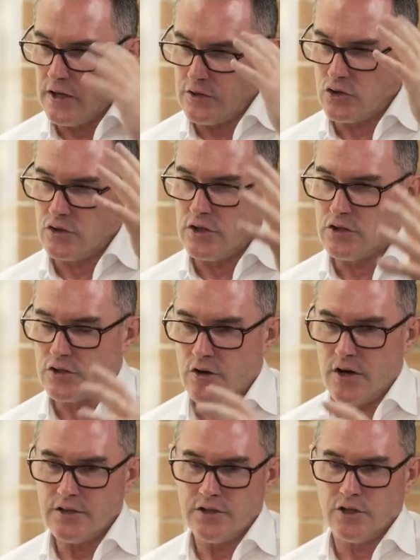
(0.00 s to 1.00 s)
and just
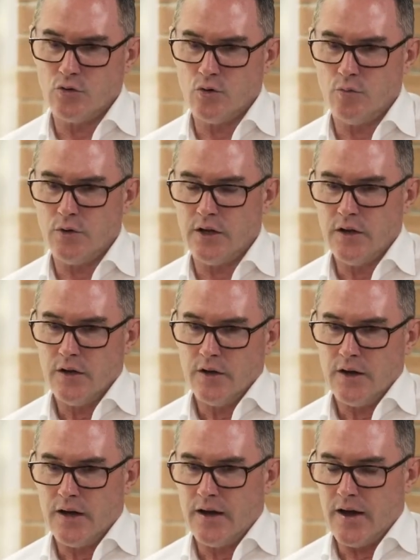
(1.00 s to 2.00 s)
insights. It could be
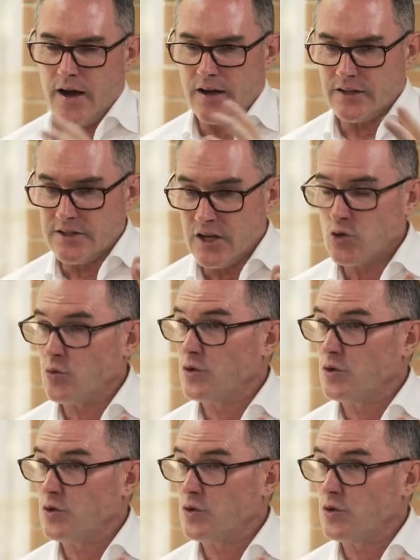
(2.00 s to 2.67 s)
architectural